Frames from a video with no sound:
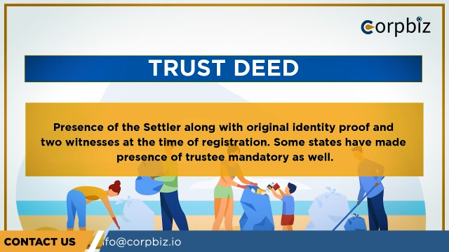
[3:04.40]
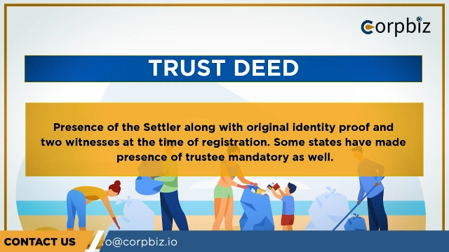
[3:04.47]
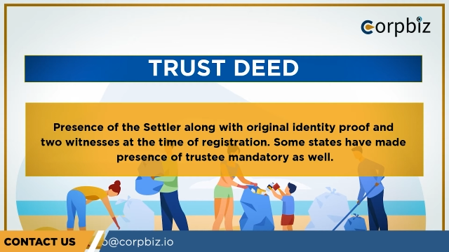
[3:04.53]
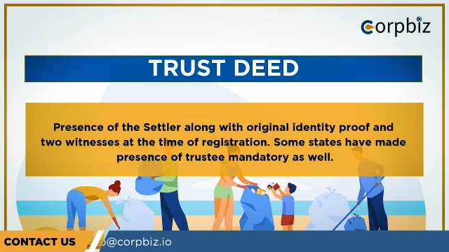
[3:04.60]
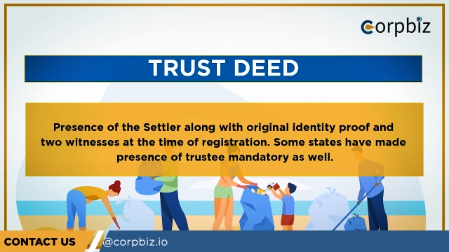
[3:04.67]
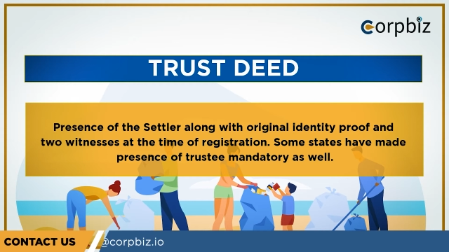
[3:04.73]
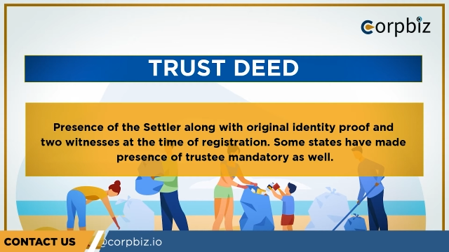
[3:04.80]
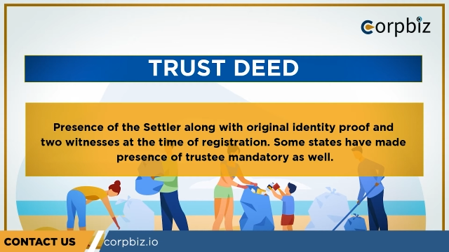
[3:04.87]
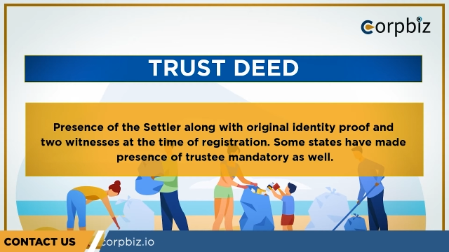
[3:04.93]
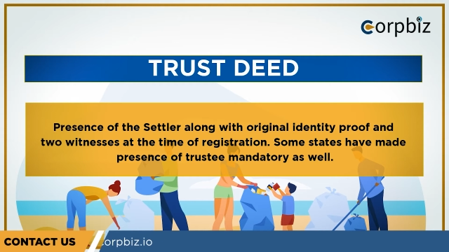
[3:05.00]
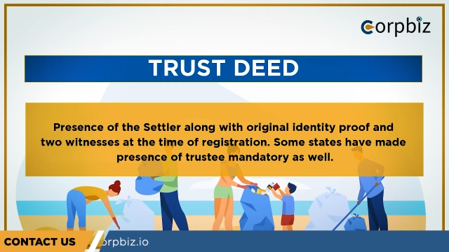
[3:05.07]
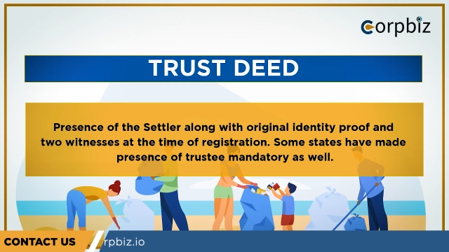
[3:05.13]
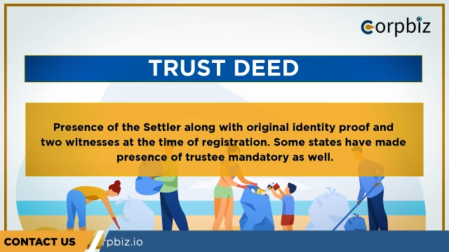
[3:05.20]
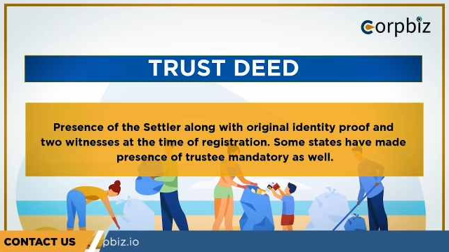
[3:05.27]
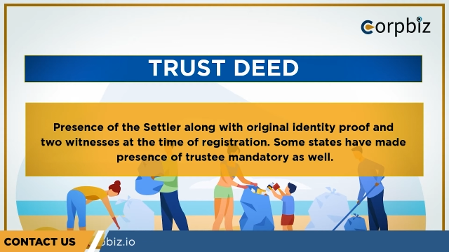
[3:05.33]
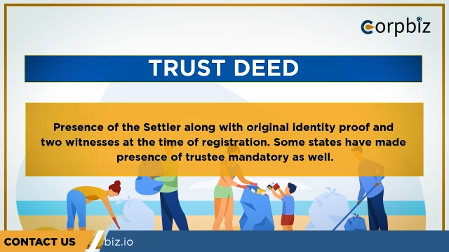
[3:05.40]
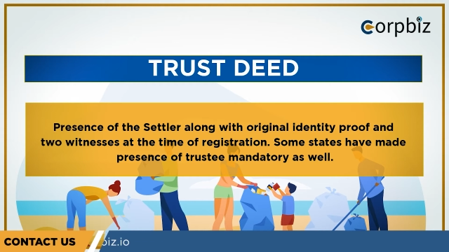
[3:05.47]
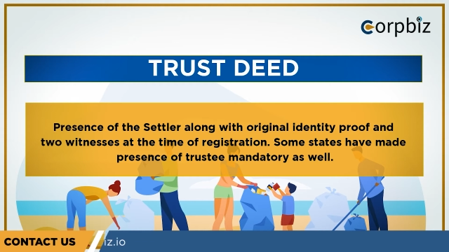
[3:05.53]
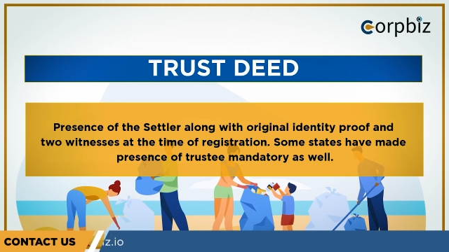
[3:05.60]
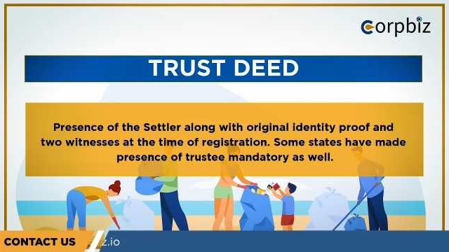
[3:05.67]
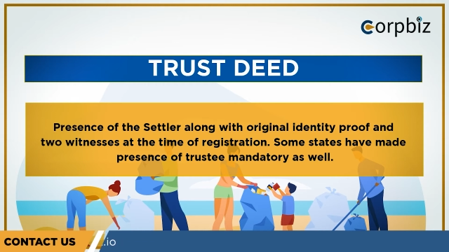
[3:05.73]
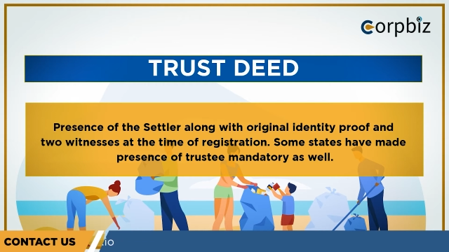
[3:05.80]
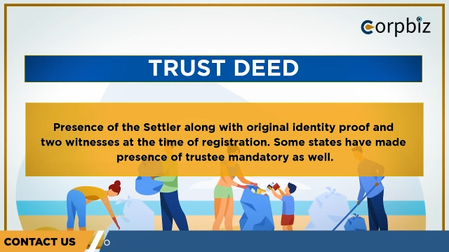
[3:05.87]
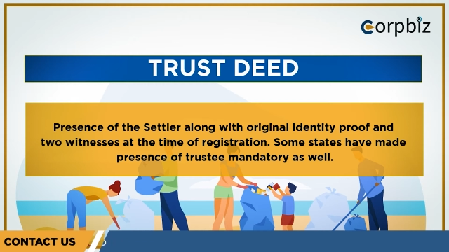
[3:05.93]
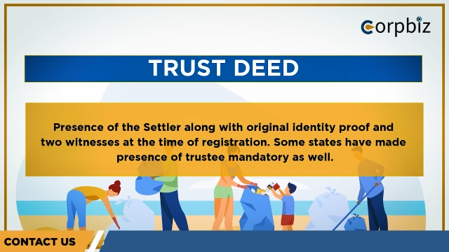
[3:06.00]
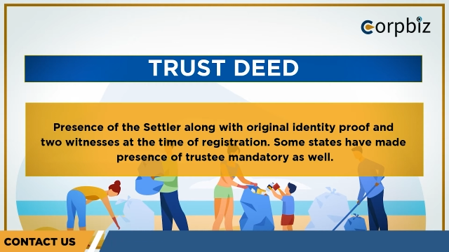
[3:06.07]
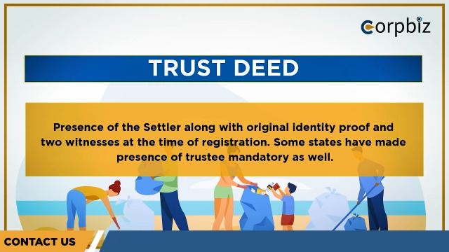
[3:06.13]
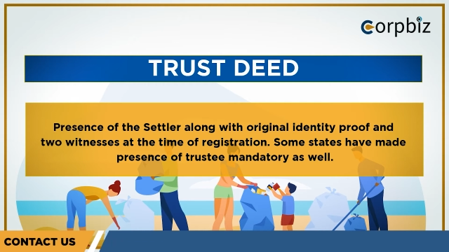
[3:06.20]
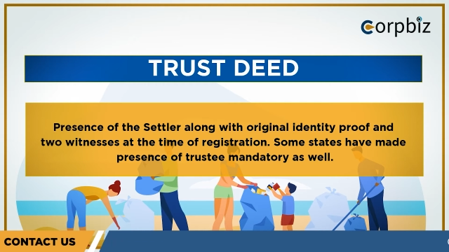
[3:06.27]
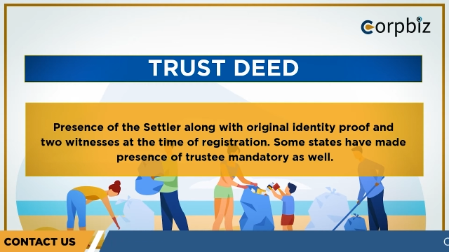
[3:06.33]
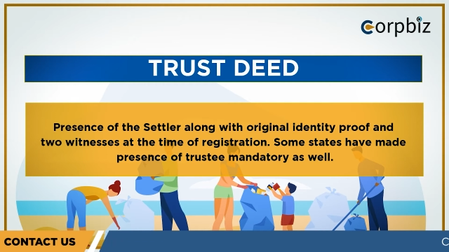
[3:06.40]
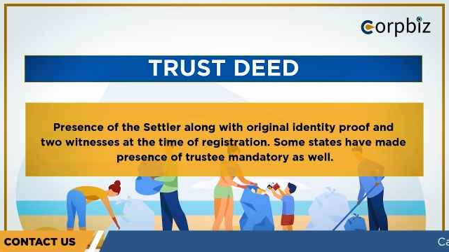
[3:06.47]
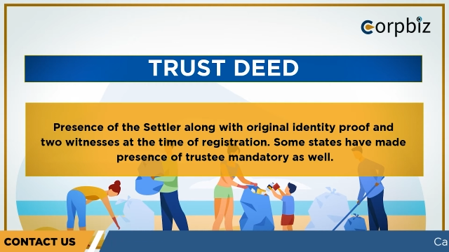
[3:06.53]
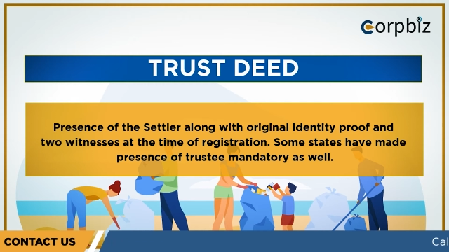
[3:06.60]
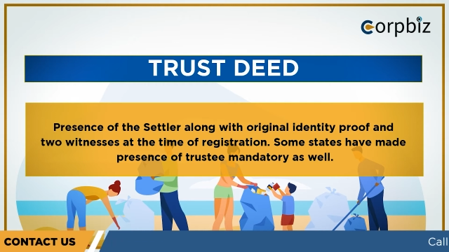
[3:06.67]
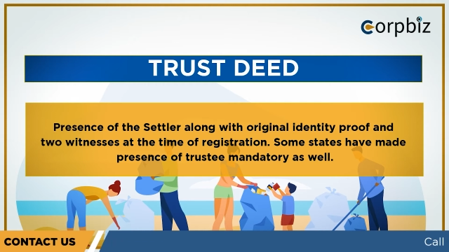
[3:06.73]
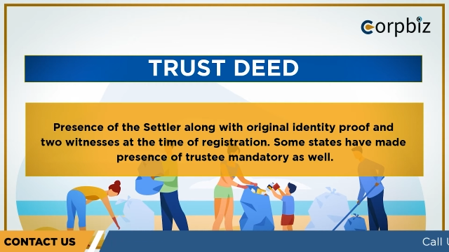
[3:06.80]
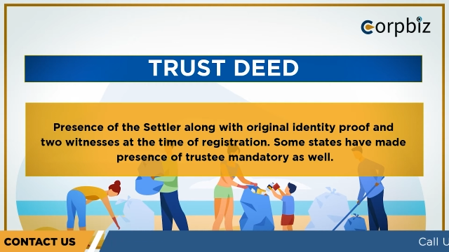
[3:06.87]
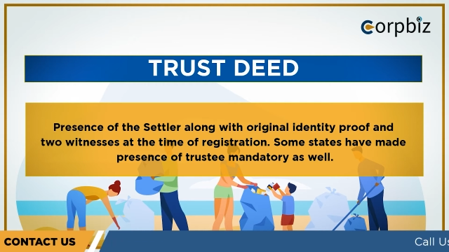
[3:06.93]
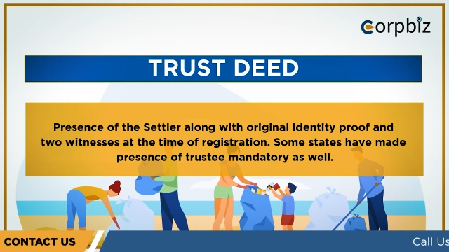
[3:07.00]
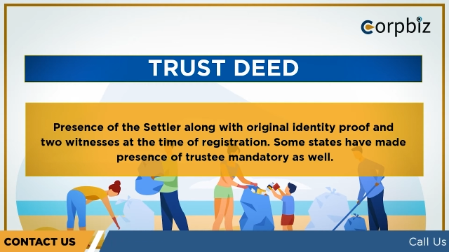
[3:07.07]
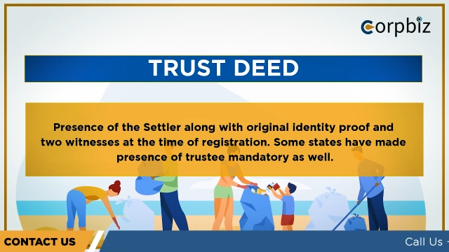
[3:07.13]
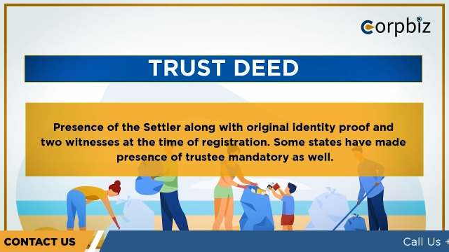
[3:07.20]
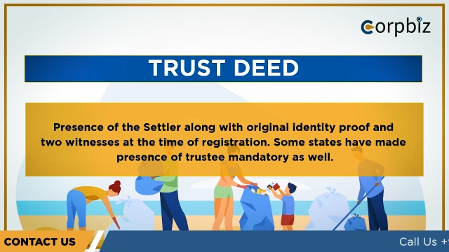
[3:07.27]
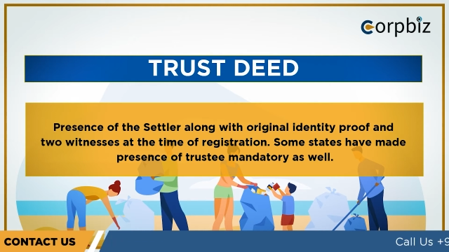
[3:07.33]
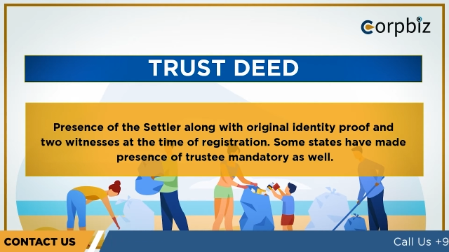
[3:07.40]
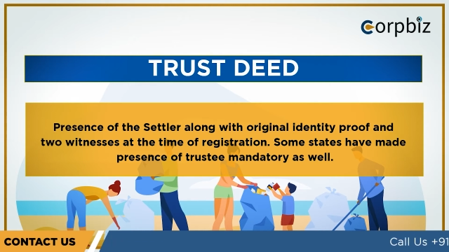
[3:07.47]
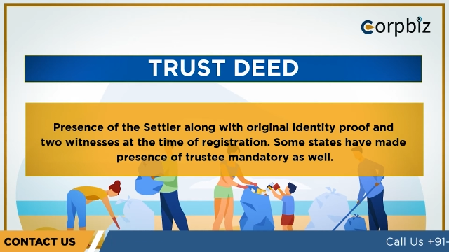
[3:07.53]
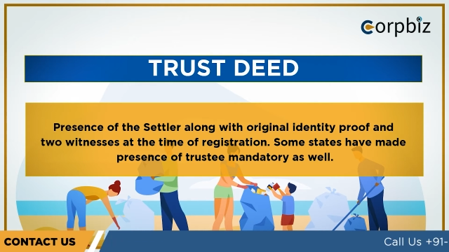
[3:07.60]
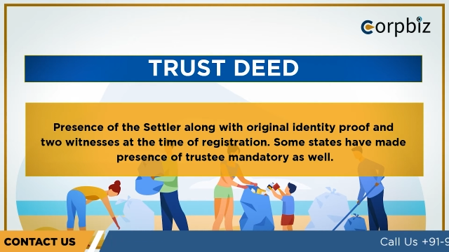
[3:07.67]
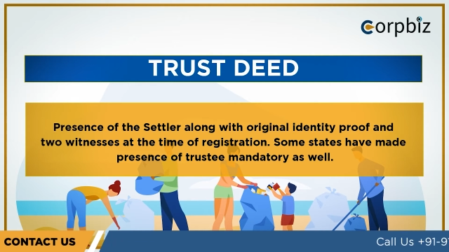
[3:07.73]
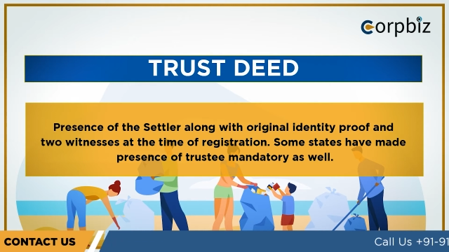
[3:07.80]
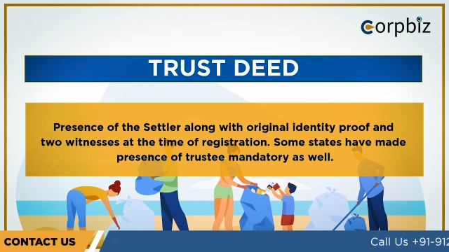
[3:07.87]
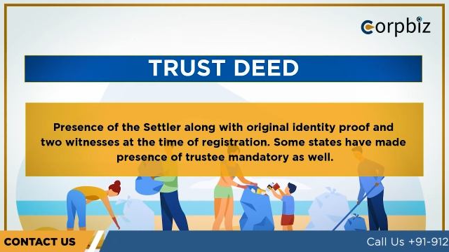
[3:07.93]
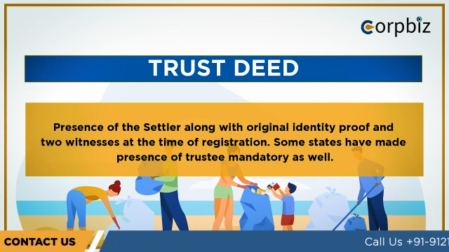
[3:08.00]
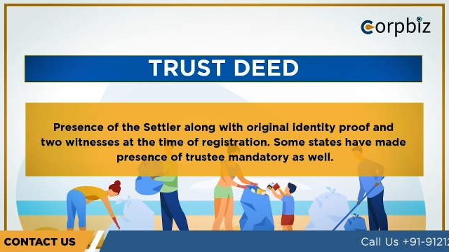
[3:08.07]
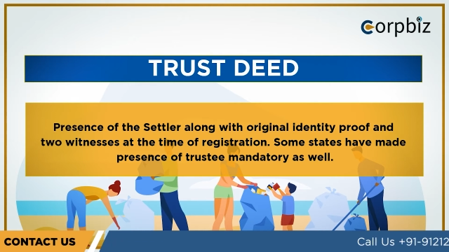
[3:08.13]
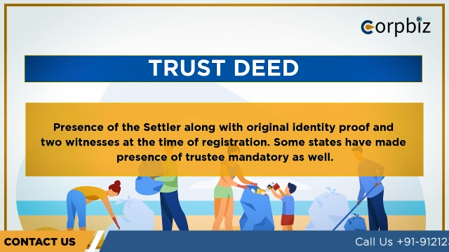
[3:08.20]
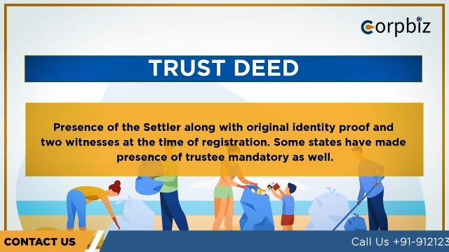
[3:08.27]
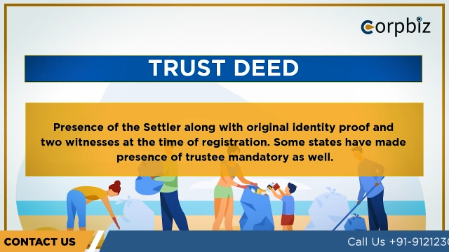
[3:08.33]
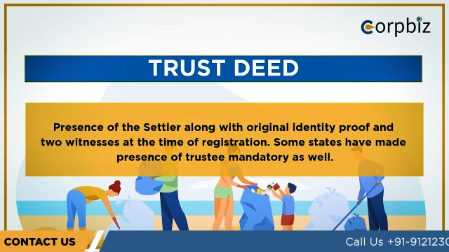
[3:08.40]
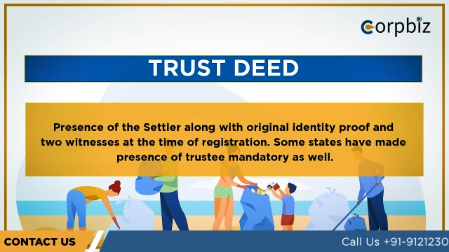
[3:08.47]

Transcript: (no speaker visible)